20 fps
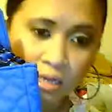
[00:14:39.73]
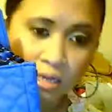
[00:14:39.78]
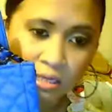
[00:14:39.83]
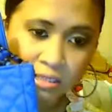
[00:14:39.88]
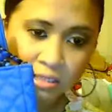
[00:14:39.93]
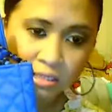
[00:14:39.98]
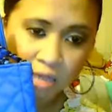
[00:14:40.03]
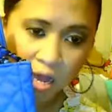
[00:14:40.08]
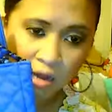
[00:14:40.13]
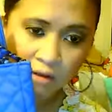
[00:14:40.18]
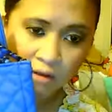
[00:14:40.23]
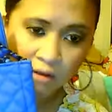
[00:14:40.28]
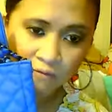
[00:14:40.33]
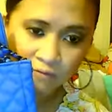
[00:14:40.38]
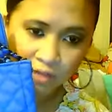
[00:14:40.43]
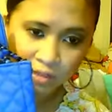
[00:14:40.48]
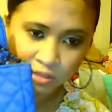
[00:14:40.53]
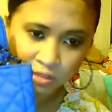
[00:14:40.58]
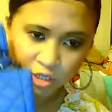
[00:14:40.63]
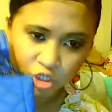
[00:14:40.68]
It's kind of
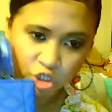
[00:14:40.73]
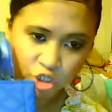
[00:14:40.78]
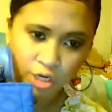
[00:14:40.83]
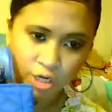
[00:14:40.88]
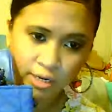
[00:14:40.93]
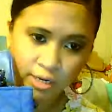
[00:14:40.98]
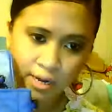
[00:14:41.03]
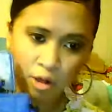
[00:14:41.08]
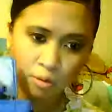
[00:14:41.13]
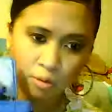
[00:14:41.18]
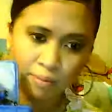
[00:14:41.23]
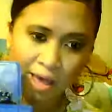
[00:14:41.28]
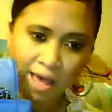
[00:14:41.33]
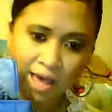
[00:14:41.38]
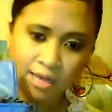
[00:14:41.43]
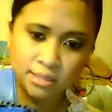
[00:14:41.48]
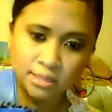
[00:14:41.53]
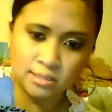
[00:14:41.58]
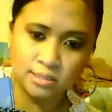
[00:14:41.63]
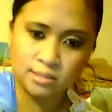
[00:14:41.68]
like the Chanel
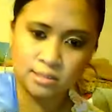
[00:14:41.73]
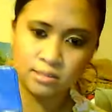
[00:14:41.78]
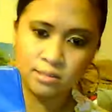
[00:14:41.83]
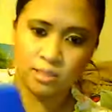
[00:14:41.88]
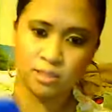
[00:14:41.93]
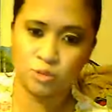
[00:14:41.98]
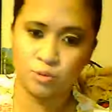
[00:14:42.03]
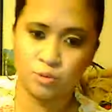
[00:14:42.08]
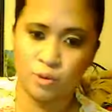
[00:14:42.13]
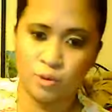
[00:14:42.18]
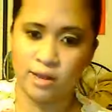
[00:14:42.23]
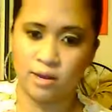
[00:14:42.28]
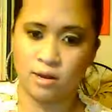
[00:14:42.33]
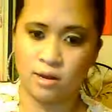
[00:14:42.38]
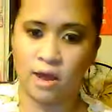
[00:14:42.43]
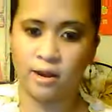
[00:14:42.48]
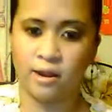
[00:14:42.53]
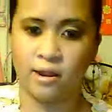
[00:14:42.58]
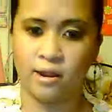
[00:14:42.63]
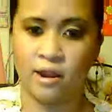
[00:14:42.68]
bags. That's why I
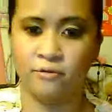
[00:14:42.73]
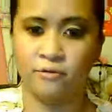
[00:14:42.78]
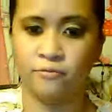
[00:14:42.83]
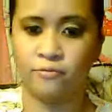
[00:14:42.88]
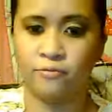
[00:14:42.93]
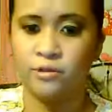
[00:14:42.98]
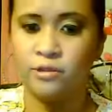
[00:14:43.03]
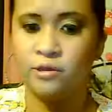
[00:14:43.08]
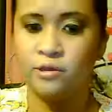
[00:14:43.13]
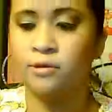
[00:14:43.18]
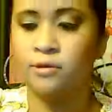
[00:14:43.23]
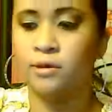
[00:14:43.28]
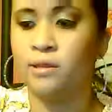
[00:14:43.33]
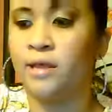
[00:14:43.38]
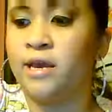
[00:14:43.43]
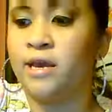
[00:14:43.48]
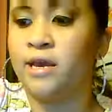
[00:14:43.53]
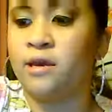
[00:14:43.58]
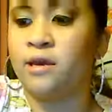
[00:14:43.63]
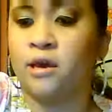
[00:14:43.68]
got it. I really, really
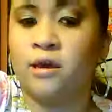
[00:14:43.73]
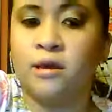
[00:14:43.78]
like it.